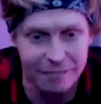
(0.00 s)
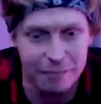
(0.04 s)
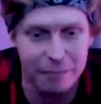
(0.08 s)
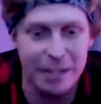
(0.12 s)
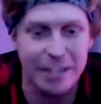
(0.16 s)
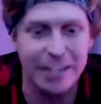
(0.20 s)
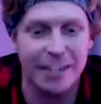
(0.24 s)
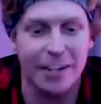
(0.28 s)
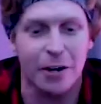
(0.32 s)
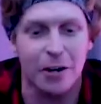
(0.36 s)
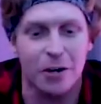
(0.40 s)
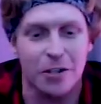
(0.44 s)

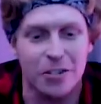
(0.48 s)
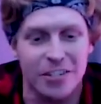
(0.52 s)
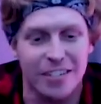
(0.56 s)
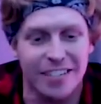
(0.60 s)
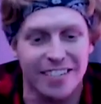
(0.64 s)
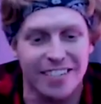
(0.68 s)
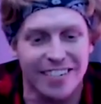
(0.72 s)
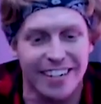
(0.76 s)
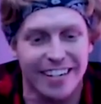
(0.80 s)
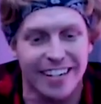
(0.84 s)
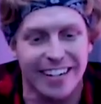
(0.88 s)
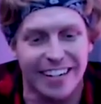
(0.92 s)
Mindy
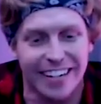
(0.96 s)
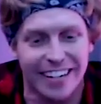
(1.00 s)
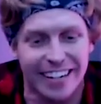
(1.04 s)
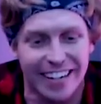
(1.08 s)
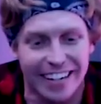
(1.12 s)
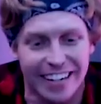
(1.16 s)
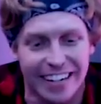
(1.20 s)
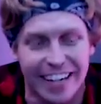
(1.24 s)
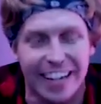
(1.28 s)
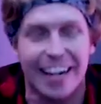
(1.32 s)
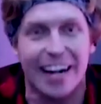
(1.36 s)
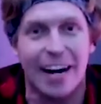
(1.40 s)
Hurston said,
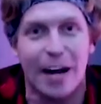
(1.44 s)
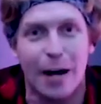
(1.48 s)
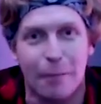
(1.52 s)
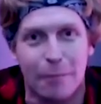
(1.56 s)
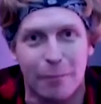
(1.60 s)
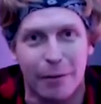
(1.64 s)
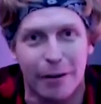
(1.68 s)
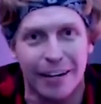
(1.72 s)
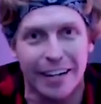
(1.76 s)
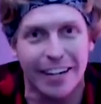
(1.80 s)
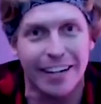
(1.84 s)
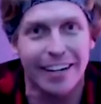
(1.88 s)
uh, Get it
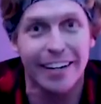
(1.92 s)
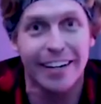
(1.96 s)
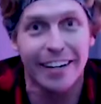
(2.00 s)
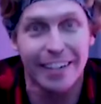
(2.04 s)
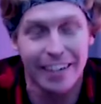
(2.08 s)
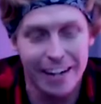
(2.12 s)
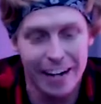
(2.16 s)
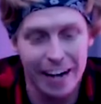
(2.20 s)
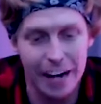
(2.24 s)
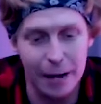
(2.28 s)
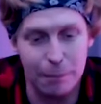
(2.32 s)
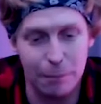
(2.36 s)
out, buddy.
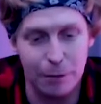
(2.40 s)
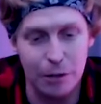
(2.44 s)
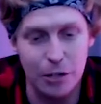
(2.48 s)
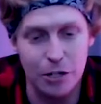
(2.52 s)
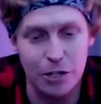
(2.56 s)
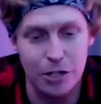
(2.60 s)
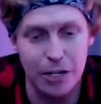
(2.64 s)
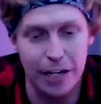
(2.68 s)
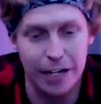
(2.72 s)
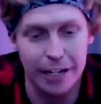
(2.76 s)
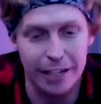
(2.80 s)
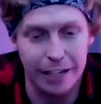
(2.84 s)
I
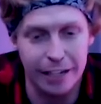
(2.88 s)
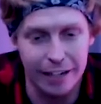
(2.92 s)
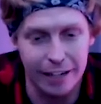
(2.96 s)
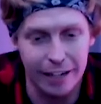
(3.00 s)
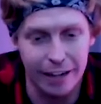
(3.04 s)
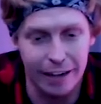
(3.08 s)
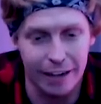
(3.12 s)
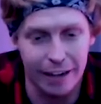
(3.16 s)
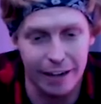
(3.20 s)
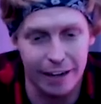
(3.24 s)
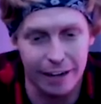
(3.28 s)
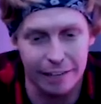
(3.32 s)
appreciate it.
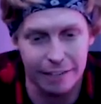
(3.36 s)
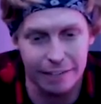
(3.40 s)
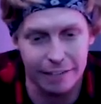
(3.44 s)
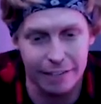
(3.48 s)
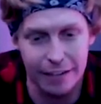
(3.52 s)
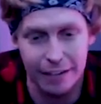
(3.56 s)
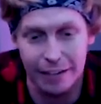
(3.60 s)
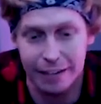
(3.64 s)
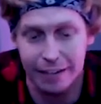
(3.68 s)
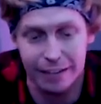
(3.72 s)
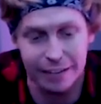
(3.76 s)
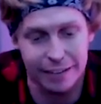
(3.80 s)

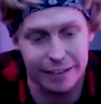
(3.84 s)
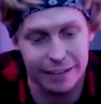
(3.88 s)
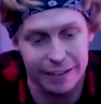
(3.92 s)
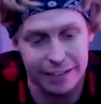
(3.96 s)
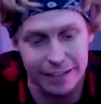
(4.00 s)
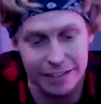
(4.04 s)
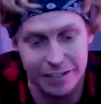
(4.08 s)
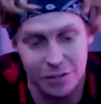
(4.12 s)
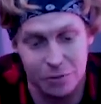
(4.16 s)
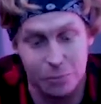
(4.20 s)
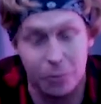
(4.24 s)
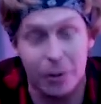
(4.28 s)
Th
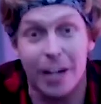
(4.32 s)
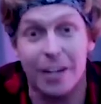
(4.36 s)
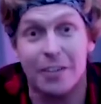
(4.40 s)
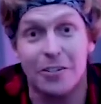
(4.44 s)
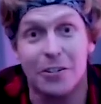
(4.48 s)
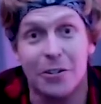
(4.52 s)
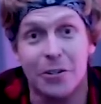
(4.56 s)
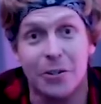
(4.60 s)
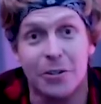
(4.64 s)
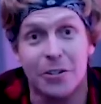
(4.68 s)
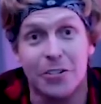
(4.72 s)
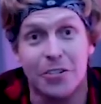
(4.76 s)
this is what I
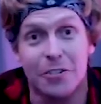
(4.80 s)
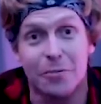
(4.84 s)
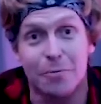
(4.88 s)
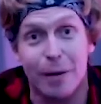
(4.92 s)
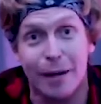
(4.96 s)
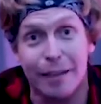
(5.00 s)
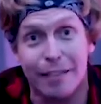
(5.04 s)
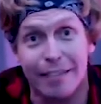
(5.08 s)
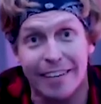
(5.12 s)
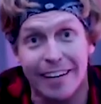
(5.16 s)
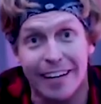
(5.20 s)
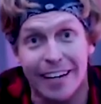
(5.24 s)
do, this is
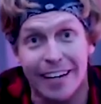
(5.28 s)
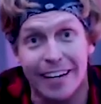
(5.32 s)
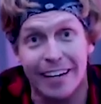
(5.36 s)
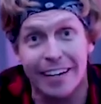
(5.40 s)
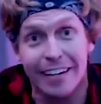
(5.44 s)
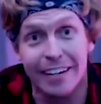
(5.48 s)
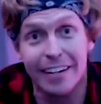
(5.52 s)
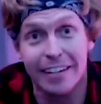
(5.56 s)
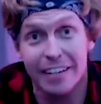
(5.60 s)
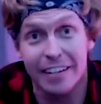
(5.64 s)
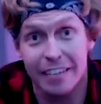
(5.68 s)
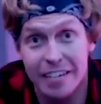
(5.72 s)
my
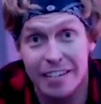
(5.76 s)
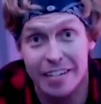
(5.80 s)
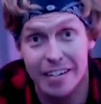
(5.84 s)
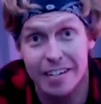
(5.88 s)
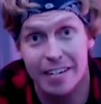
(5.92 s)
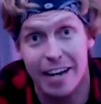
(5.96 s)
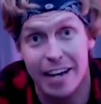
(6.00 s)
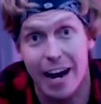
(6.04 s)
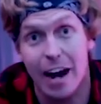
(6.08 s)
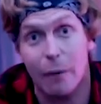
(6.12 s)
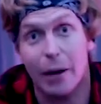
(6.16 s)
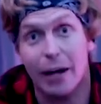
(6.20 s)
thing, this
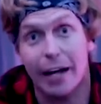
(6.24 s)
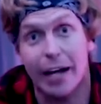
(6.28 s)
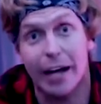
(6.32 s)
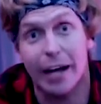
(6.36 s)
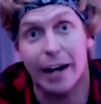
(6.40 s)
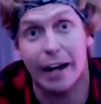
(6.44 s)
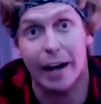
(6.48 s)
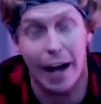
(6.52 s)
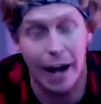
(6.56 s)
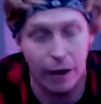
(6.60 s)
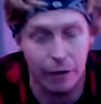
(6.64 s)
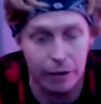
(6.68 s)
is how I
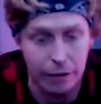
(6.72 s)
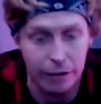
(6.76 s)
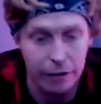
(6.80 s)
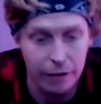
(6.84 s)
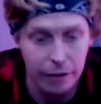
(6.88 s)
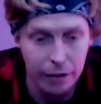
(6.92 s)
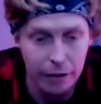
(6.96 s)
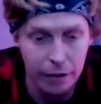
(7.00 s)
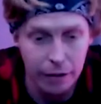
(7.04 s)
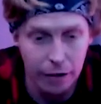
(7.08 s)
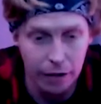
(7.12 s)
get it out.